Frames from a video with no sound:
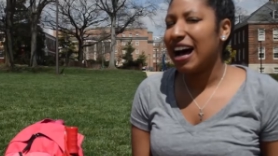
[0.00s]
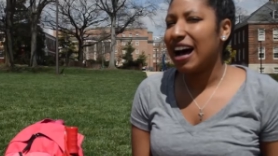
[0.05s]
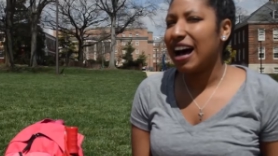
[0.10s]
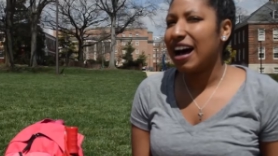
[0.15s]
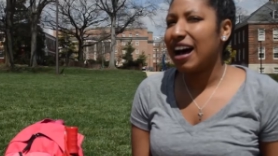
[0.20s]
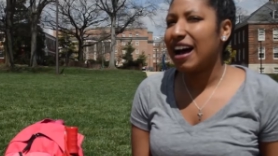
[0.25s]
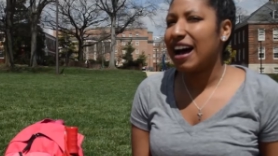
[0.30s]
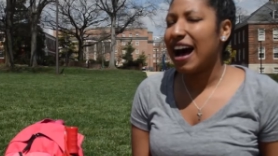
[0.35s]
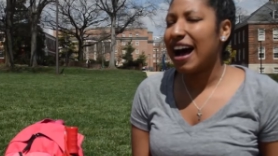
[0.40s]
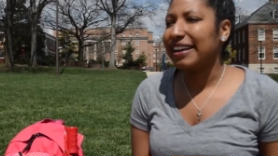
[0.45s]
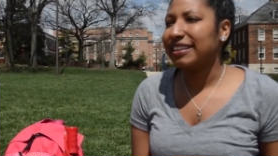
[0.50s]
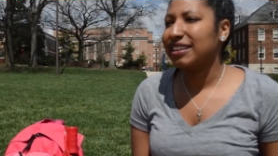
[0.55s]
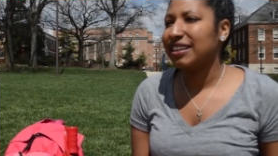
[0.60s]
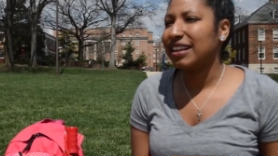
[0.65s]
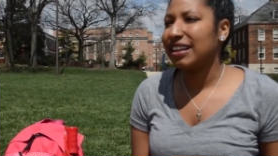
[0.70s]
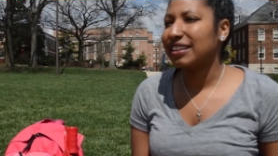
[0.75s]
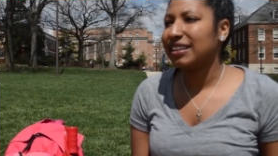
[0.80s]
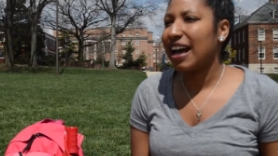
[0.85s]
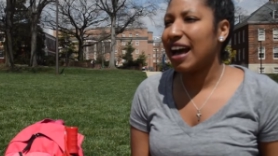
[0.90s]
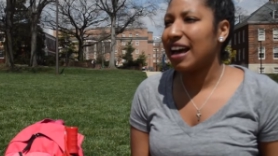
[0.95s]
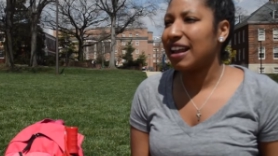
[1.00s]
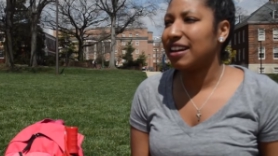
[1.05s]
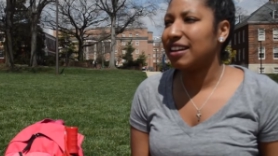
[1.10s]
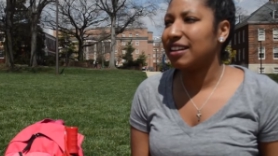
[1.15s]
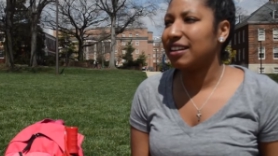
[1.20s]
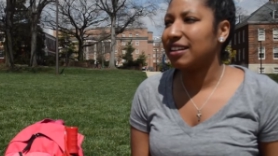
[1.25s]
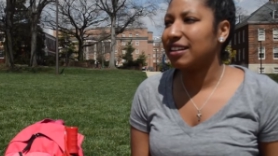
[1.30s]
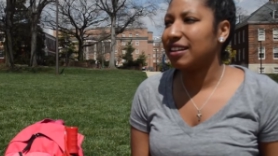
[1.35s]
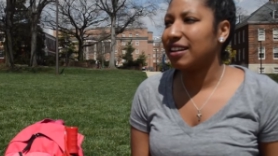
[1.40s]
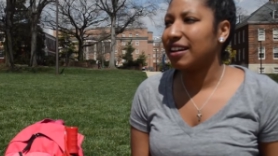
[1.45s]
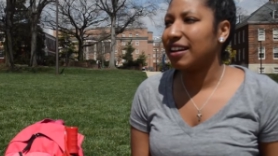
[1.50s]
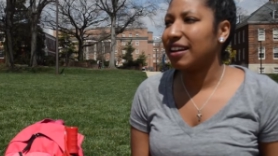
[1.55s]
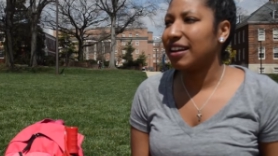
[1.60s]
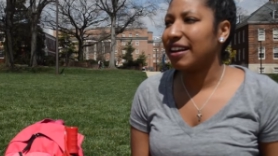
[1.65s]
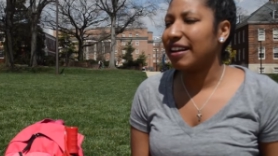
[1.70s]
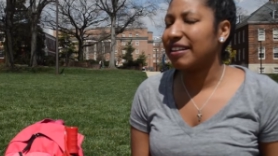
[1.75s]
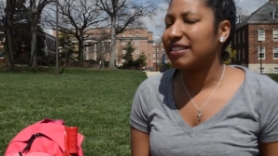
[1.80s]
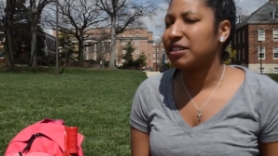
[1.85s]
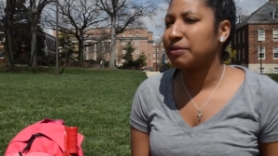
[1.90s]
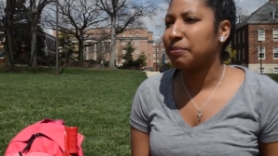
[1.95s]
Uh, I think that
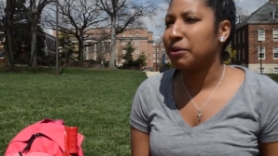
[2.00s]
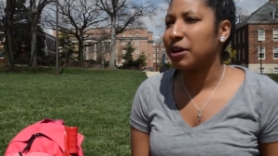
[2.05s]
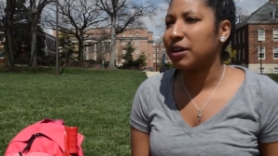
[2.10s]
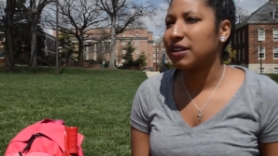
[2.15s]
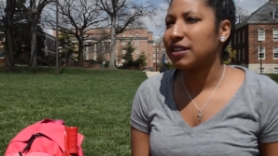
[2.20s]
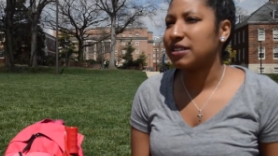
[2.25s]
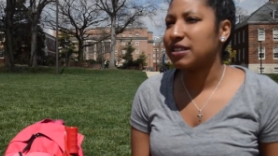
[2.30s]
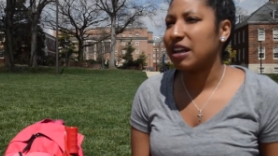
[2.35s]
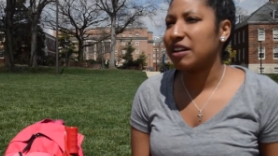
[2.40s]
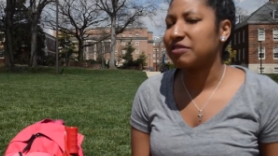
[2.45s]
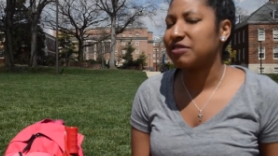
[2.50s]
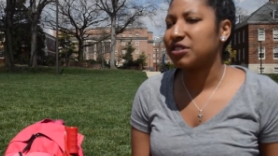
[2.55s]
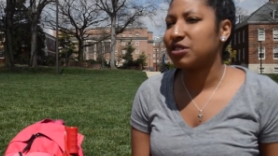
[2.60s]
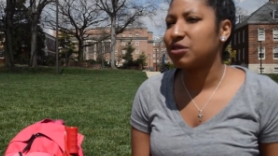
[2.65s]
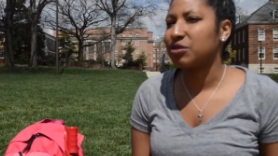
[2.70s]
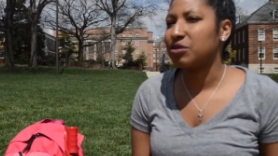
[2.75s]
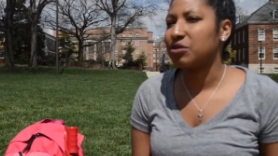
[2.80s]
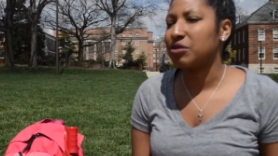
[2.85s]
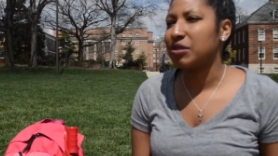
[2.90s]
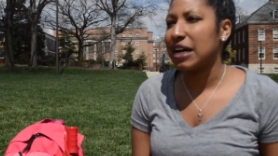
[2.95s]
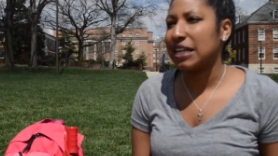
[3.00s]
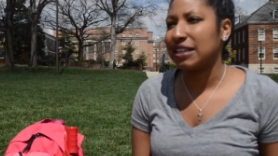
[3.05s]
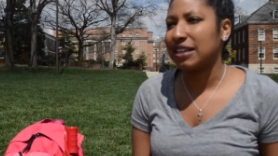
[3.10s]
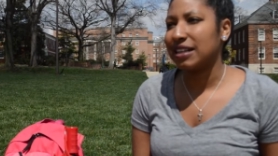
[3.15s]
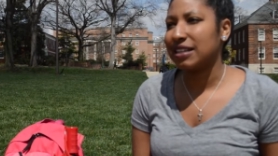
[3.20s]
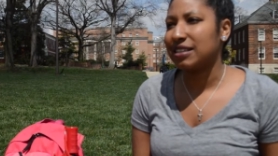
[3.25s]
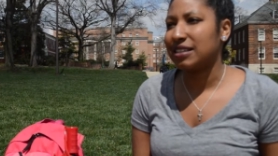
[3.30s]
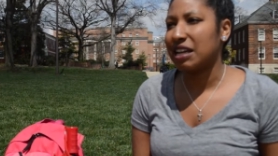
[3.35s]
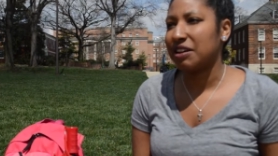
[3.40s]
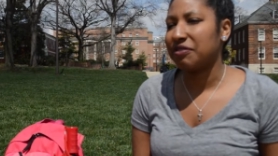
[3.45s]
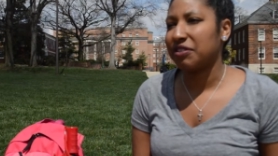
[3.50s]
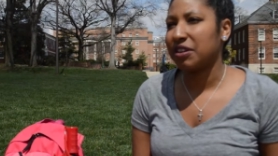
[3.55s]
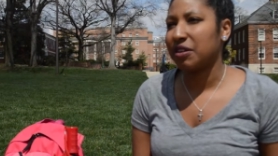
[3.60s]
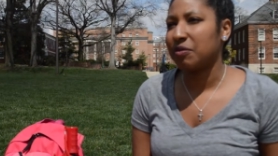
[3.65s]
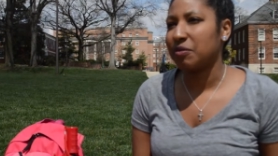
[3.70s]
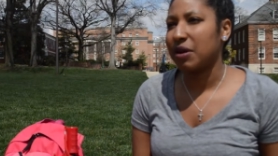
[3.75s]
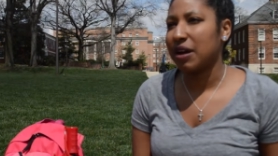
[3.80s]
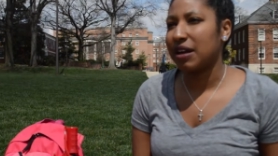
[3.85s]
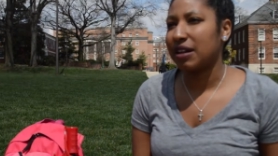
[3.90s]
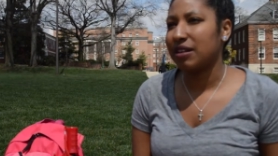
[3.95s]
it's a pretty safe school. I think it's safer
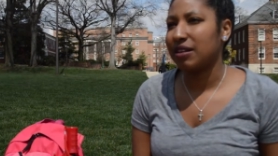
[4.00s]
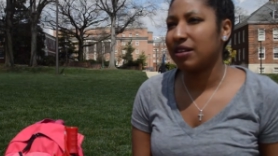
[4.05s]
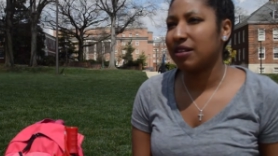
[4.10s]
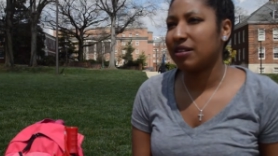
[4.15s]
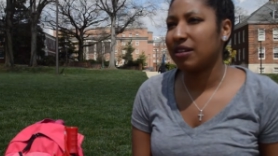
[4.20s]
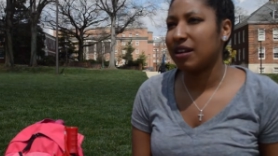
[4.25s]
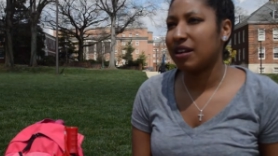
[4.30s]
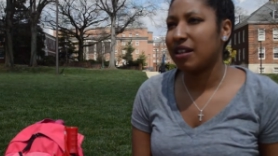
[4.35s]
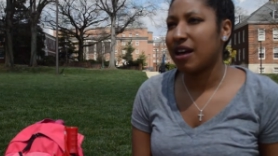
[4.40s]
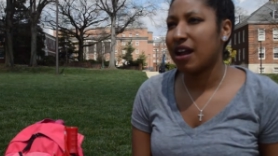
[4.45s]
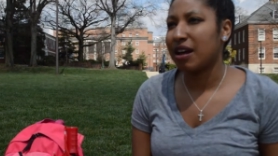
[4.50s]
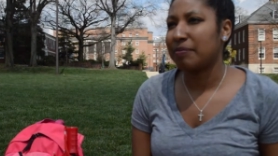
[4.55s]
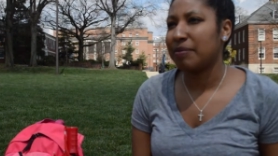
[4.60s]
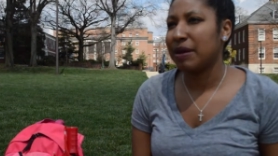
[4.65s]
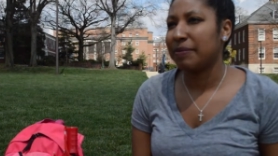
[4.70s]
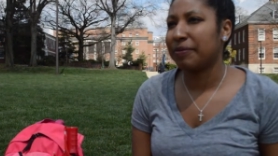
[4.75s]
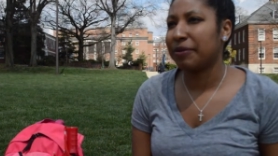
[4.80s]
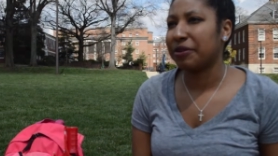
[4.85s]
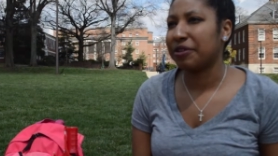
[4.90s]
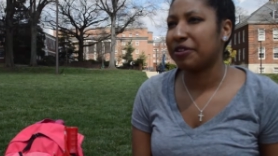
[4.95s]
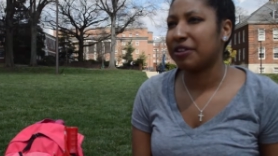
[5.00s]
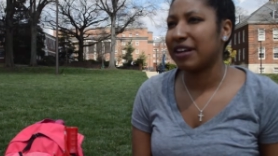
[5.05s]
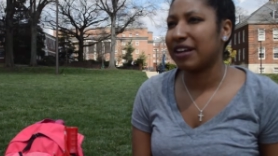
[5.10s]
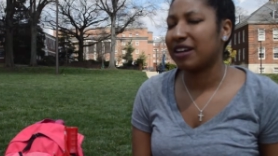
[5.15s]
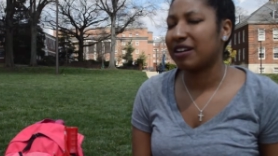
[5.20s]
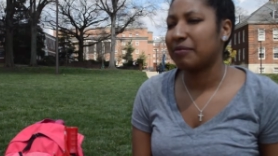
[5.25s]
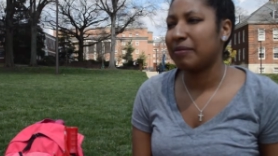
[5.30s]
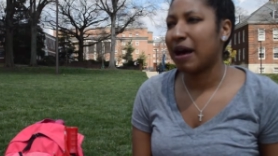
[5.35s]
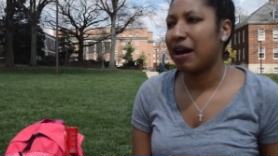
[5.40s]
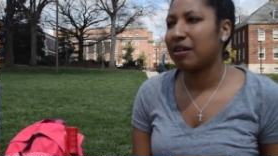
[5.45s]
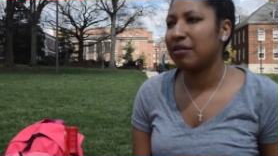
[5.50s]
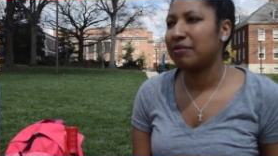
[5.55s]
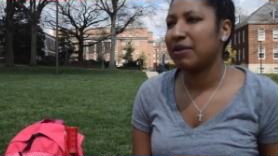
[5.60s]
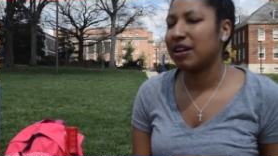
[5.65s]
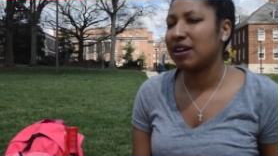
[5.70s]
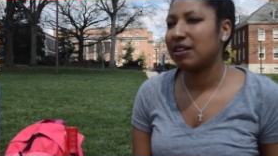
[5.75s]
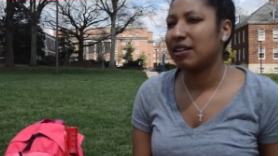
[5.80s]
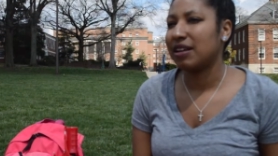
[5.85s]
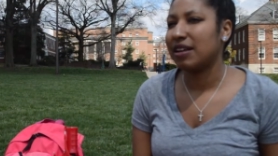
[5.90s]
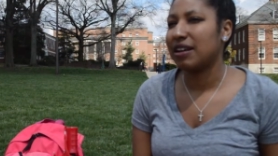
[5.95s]
than what a lot of people think about
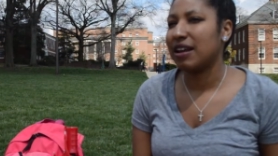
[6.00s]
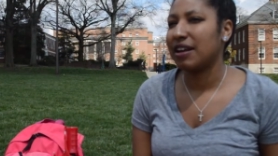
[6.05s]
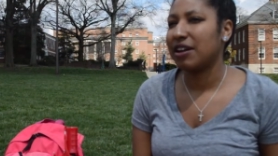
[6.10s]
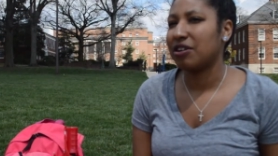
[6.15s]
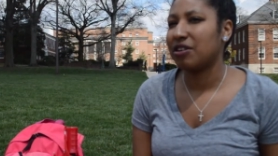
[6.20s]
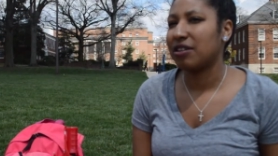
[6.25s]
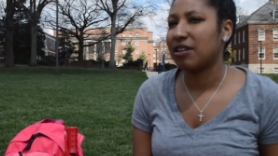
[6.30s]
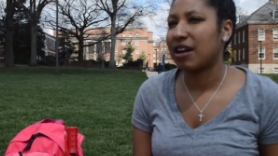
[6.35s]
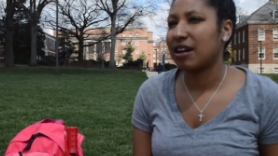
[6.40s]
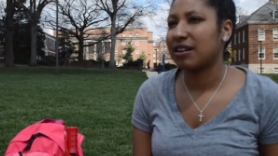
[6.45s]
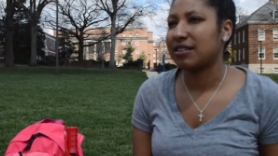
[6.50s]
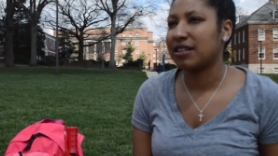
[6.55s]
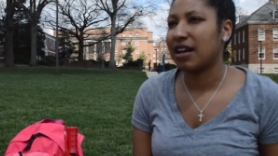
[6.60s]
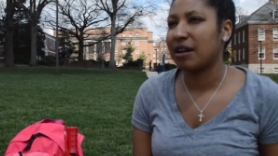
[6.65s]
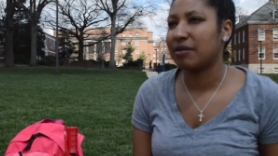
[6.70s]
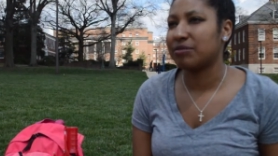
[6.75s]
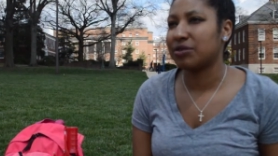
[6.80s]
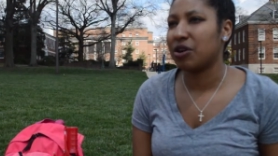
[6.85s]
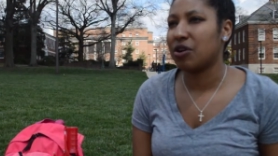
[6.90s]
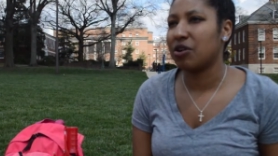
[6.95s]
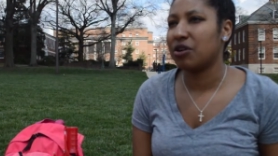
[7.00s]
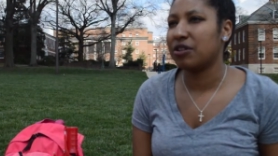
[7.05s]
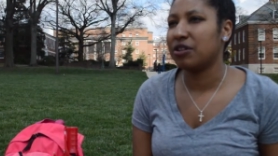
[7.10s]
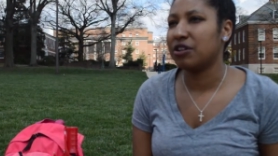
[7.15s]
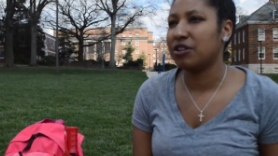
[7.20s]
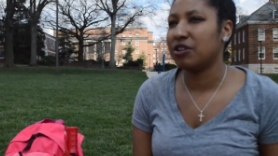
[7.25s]
Maryland. I know a lot of times on the